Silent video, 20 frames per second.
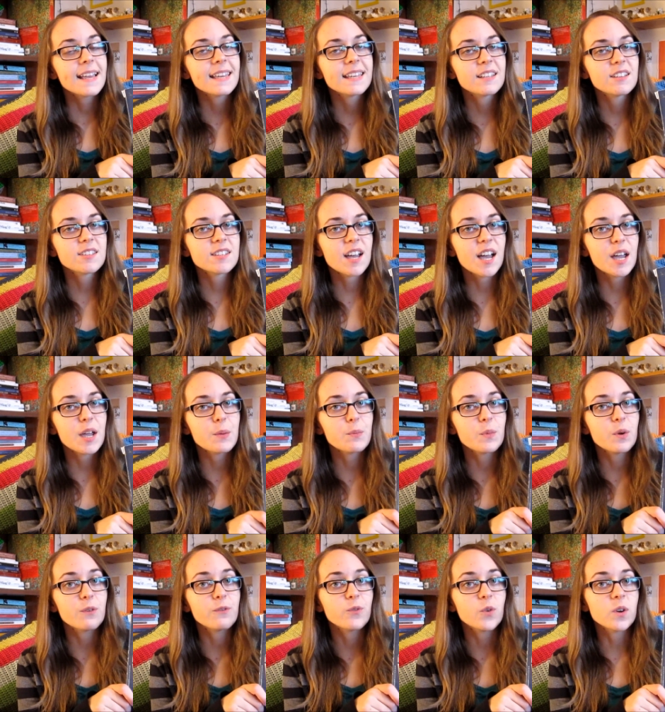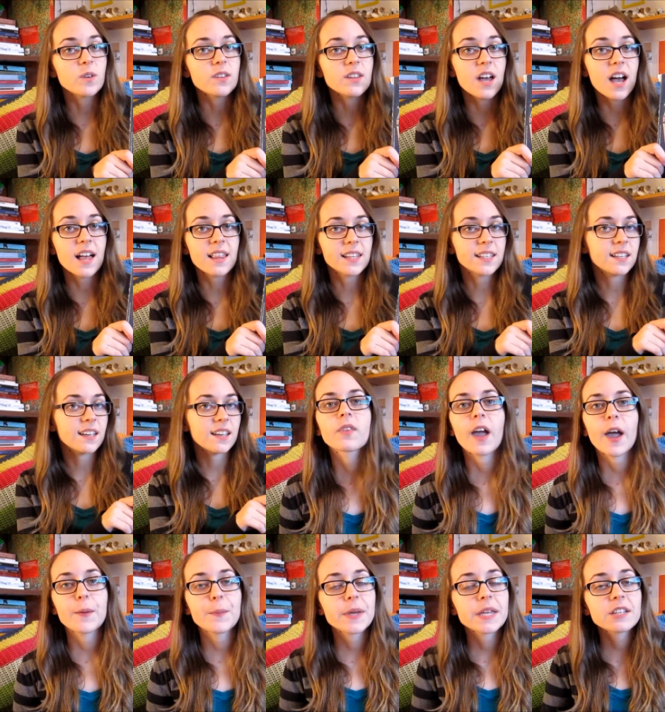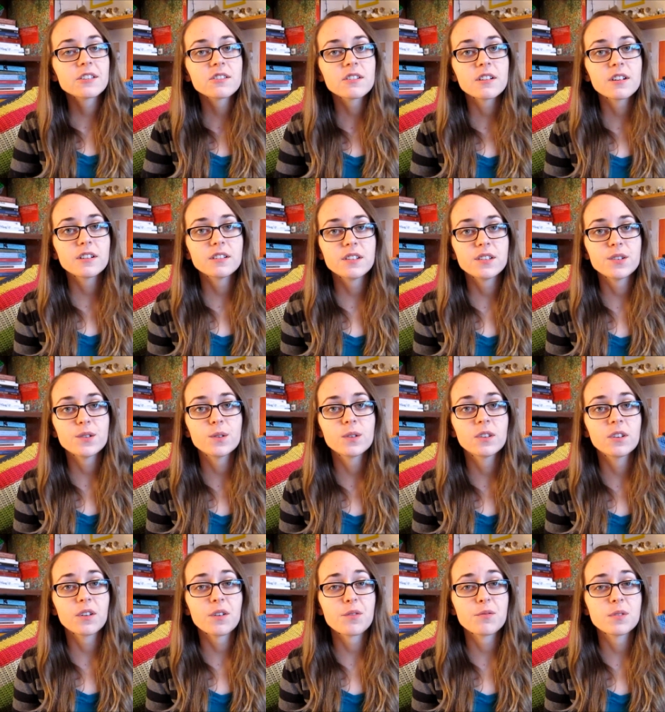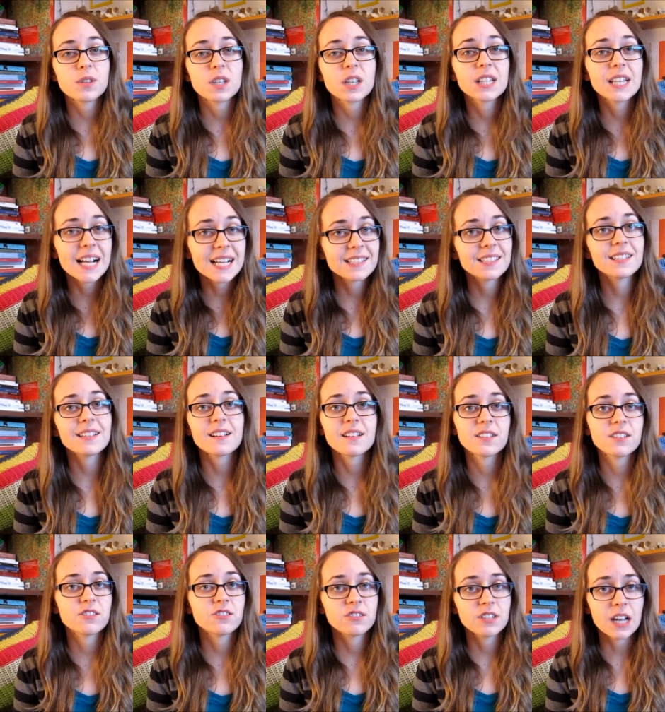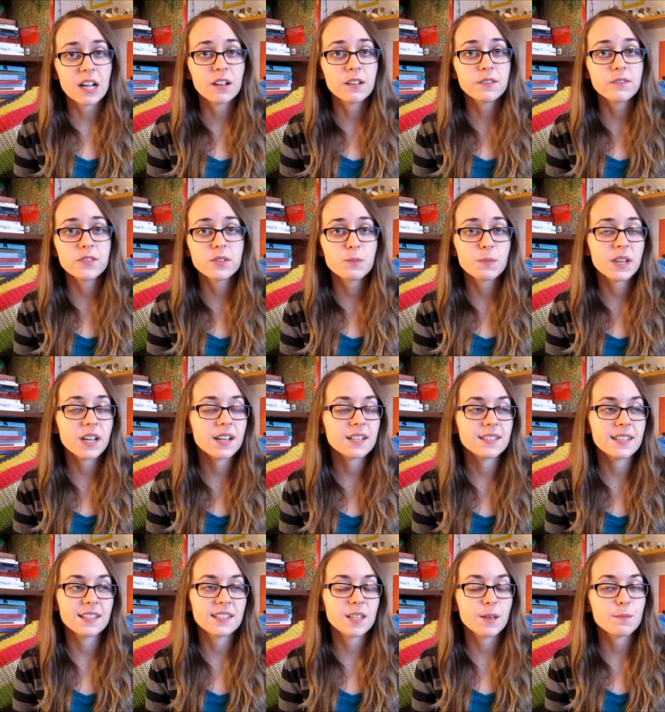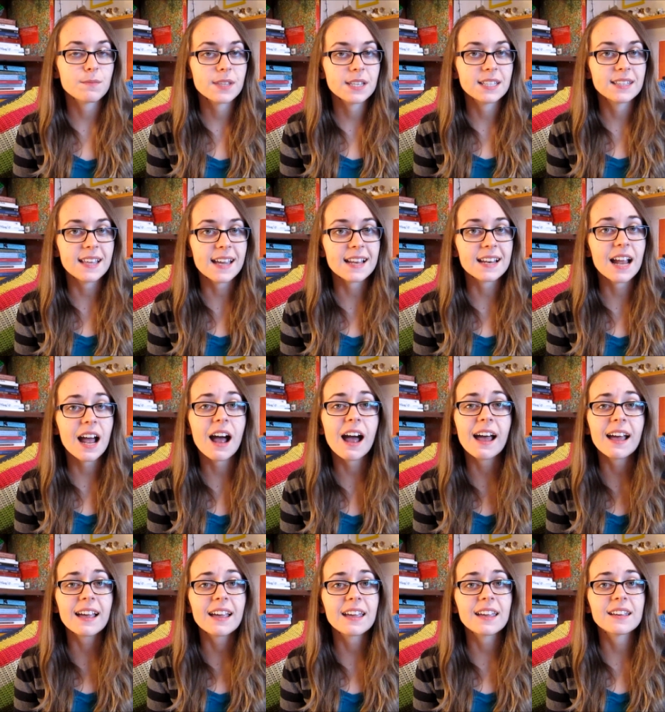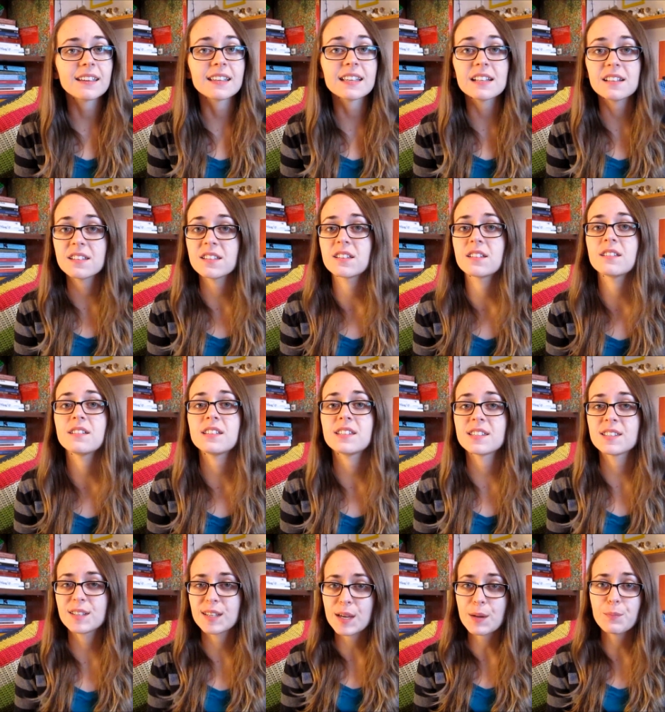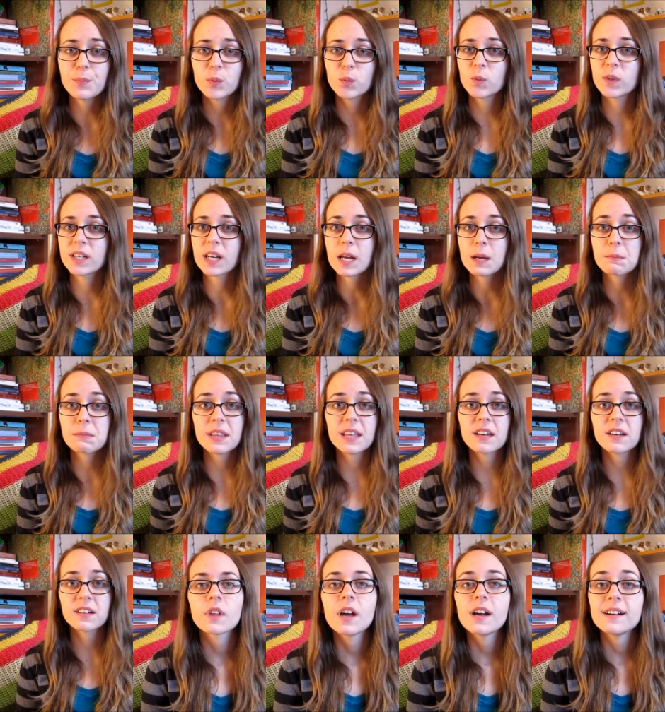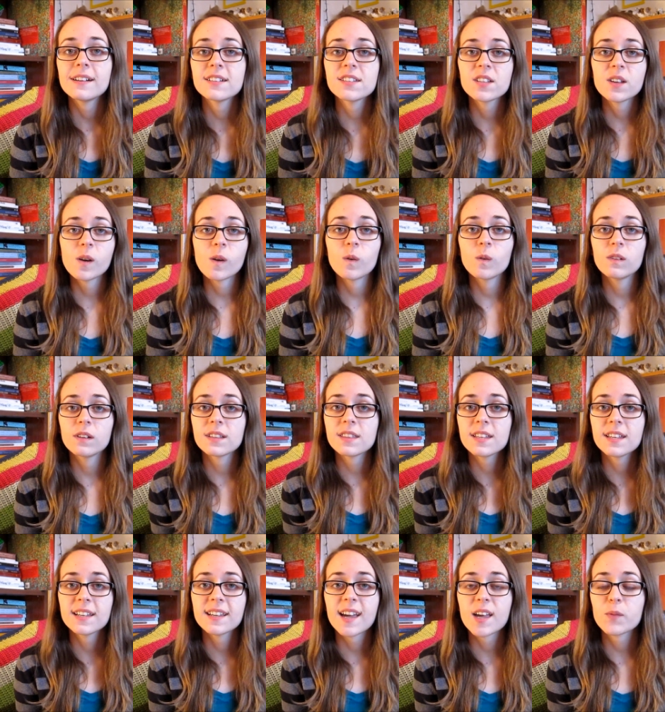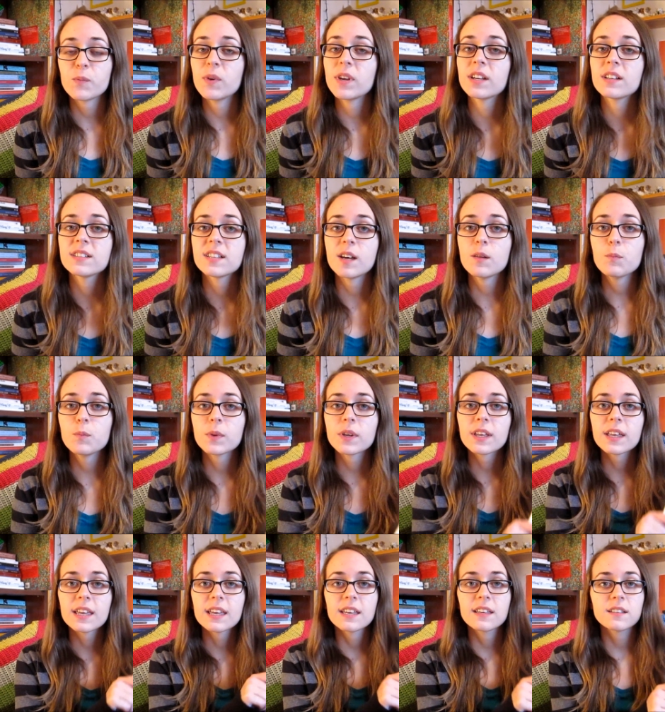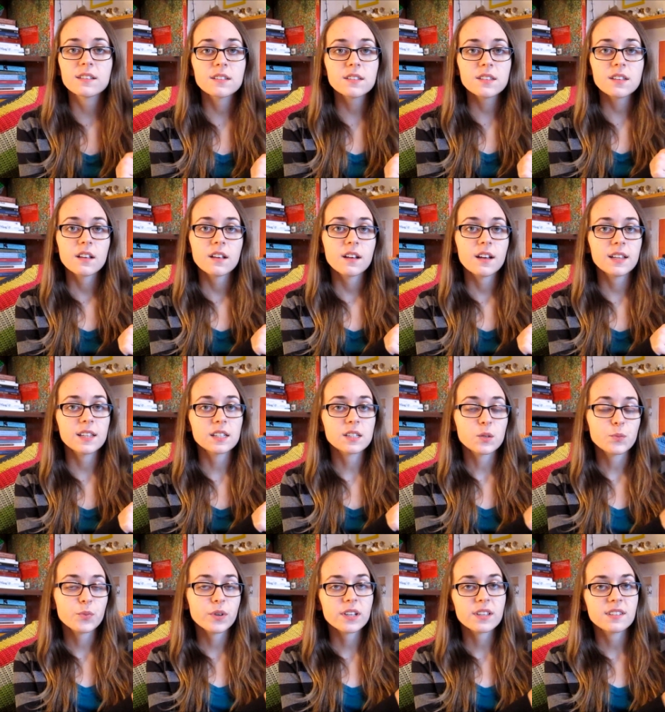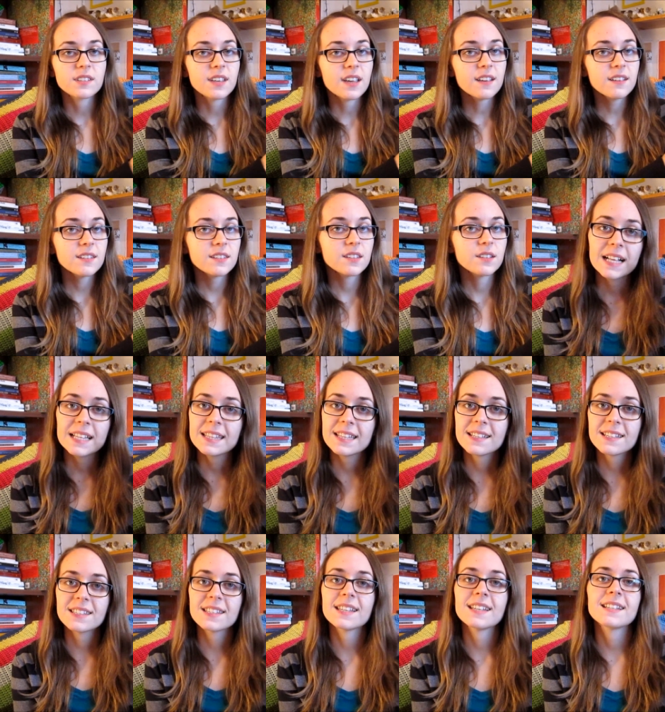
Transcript: in time for the holiday. I made sure to look through the classics shelves because that's something that I easily skip when I'm there. So one thing I picked up is A Little Princess. This